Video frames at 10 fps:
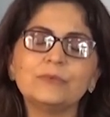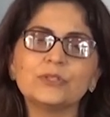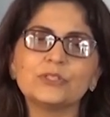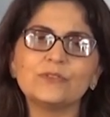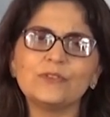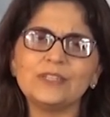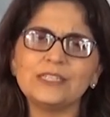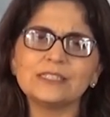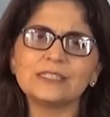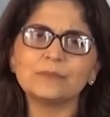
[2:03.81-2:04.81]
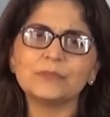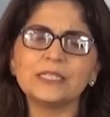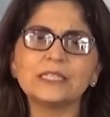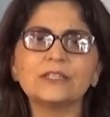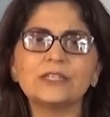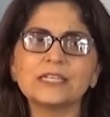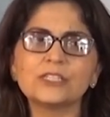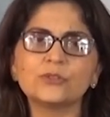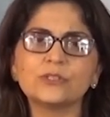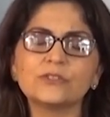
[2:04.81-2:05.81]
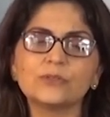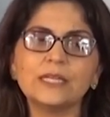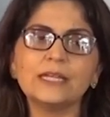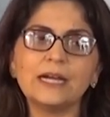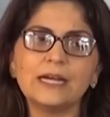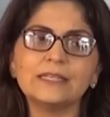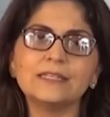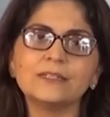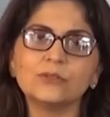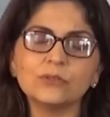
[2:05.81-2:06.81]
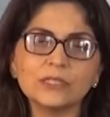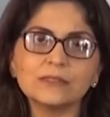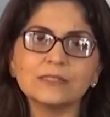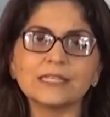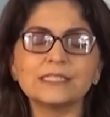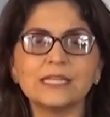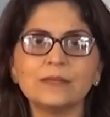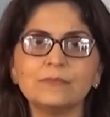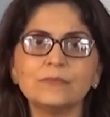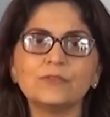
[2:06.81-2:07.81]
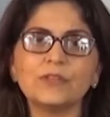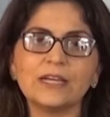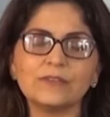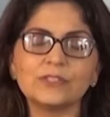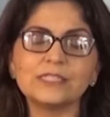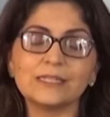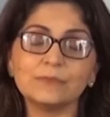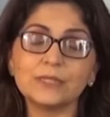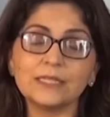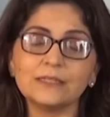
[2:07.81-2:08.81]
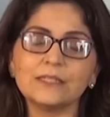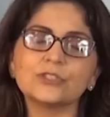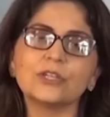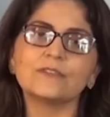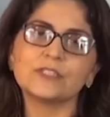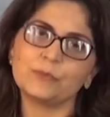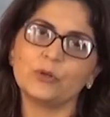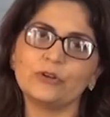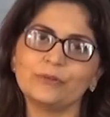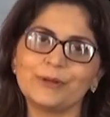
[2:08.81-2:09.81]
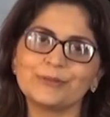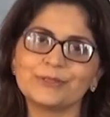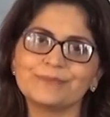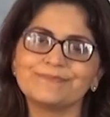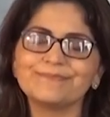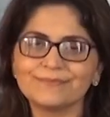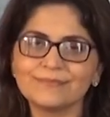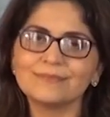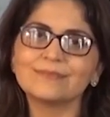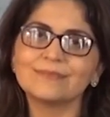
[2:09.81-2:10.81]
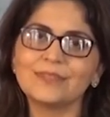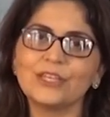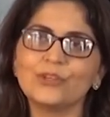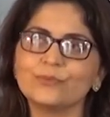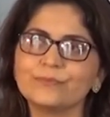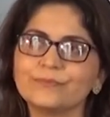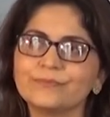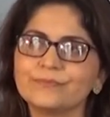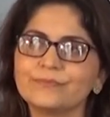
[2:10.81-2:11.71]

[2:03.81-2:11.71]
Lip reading: Because if they've eaten something and their next sugar is really high, they know that next time, if they have the same thing, they should have a smaller amount. Thank you.